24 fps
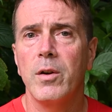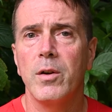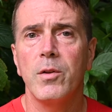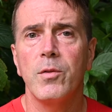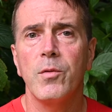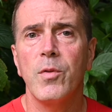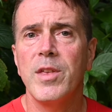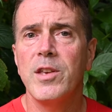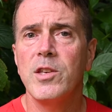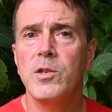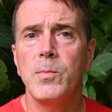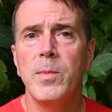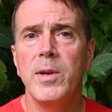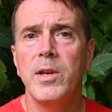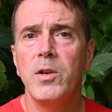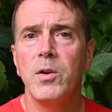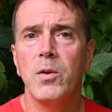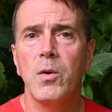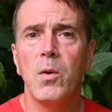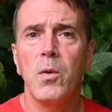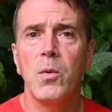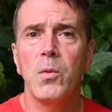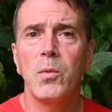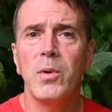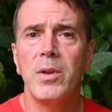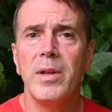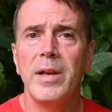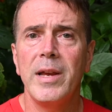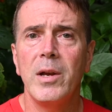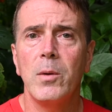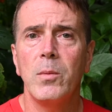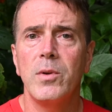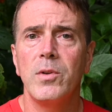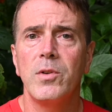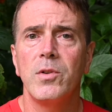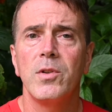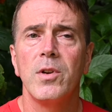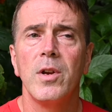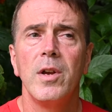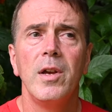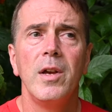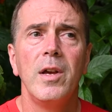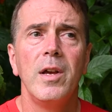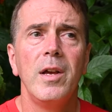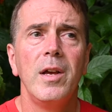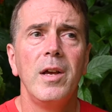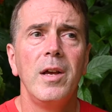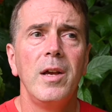or that speak your own language,
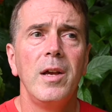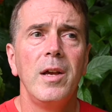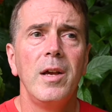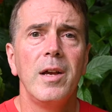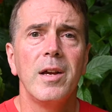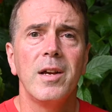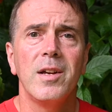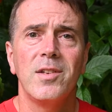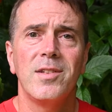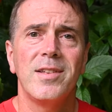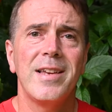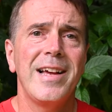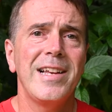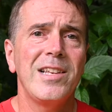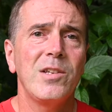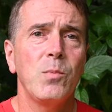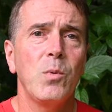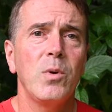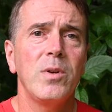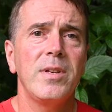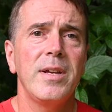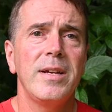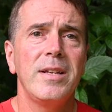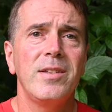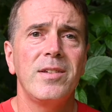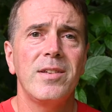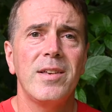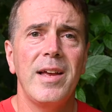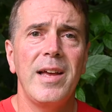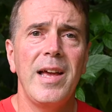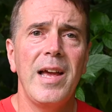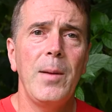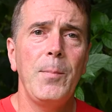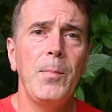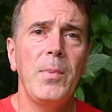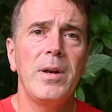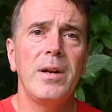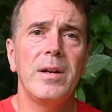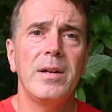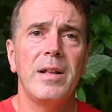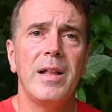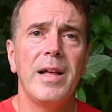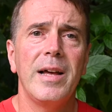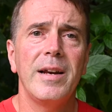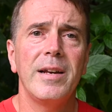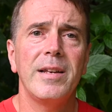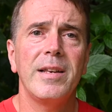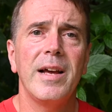because that's what tends to happen a
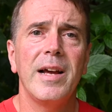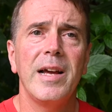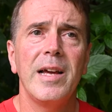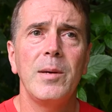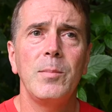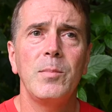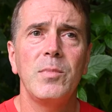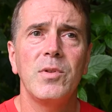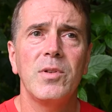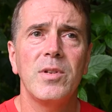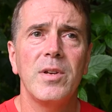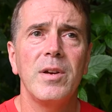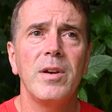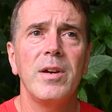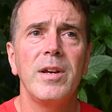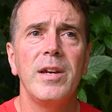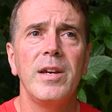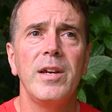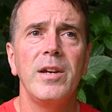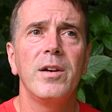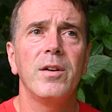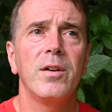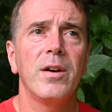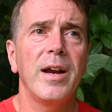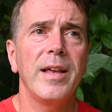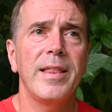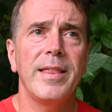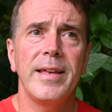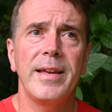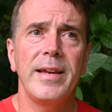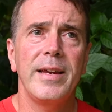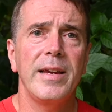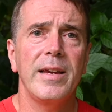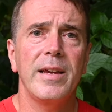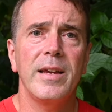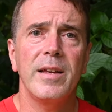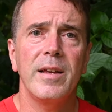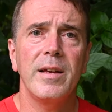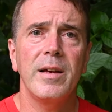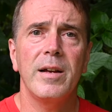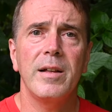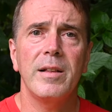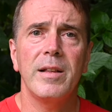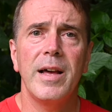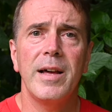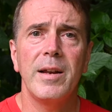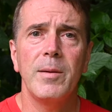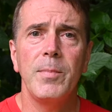lot of times. Here, I think,
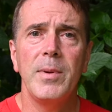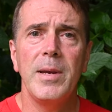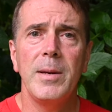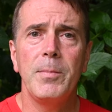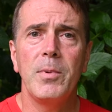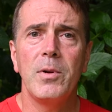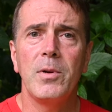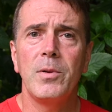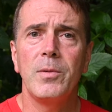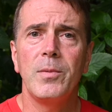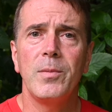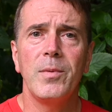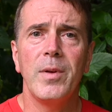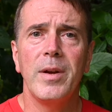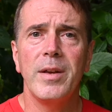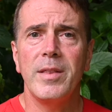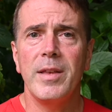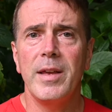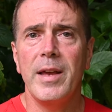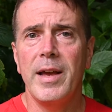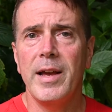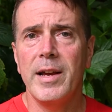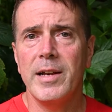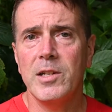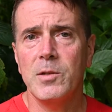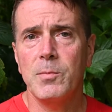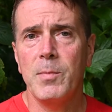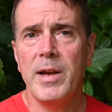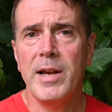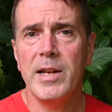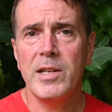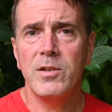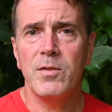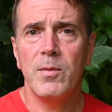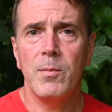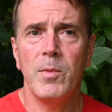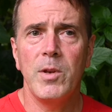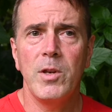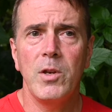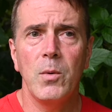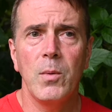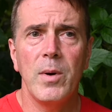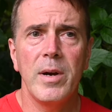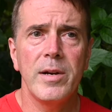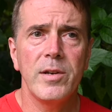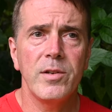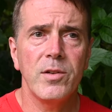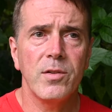a lot of people, like the expats from the
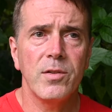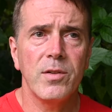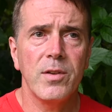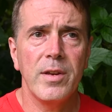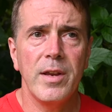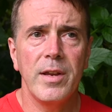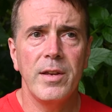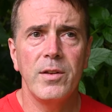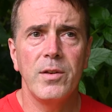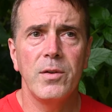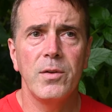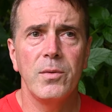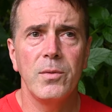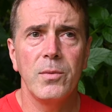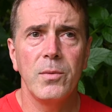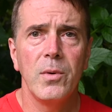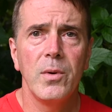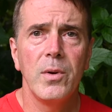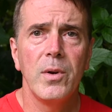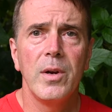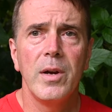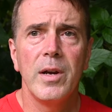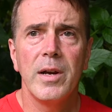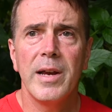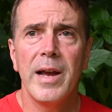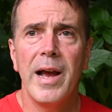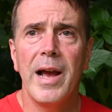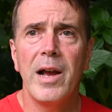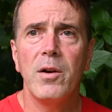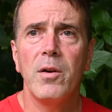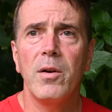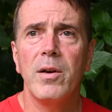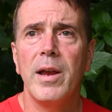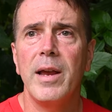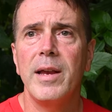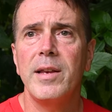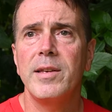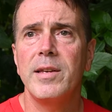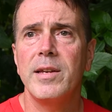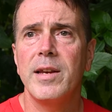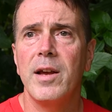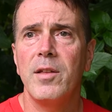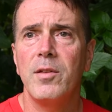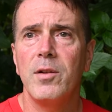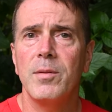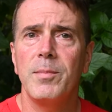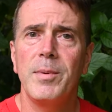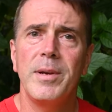U.S., tend to congregate
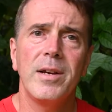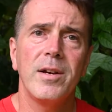together